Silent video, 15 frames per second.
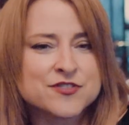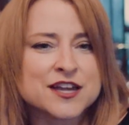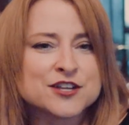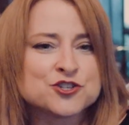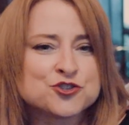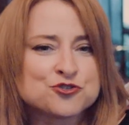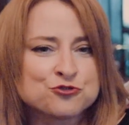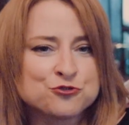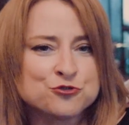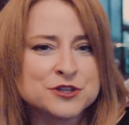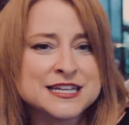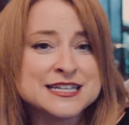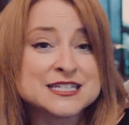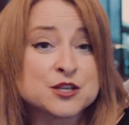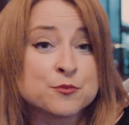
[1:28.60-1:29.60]
that is
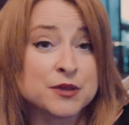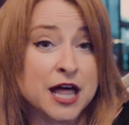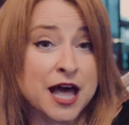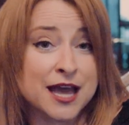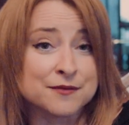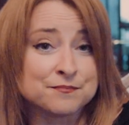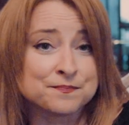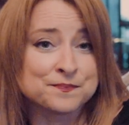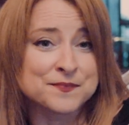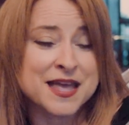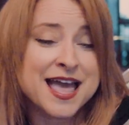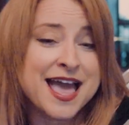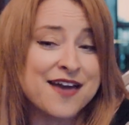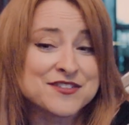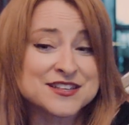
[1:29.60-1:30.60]
truly sublime.
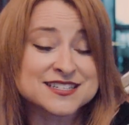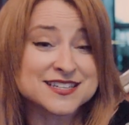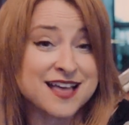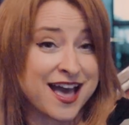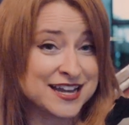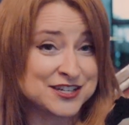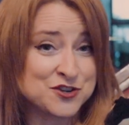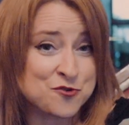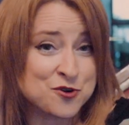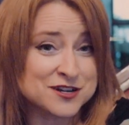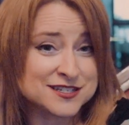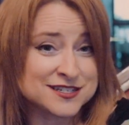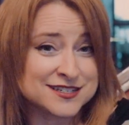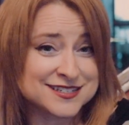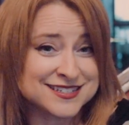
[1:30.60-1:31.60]
And the side
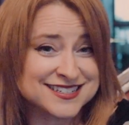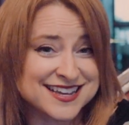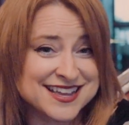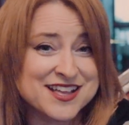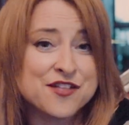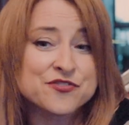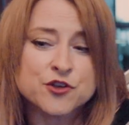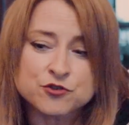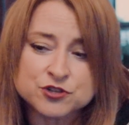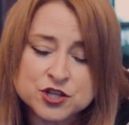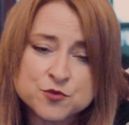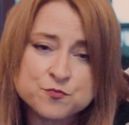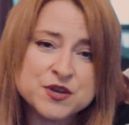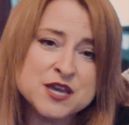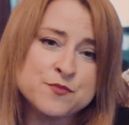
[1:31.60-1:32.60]
courses, those are
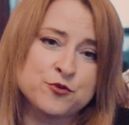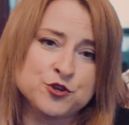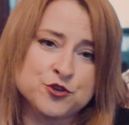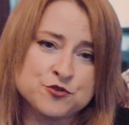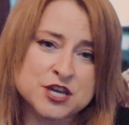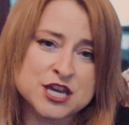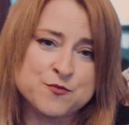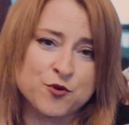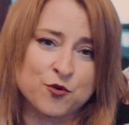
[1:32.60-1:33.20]
the people you keep